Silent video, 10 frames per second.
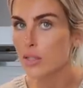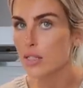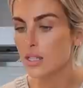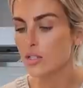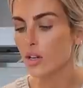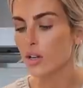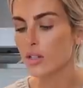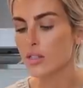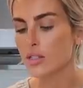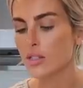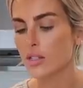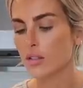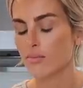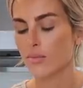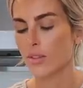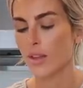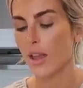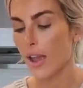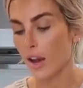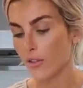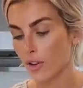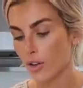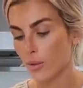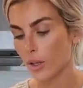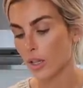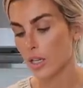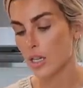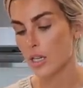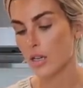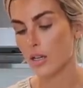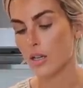Caesars ever really.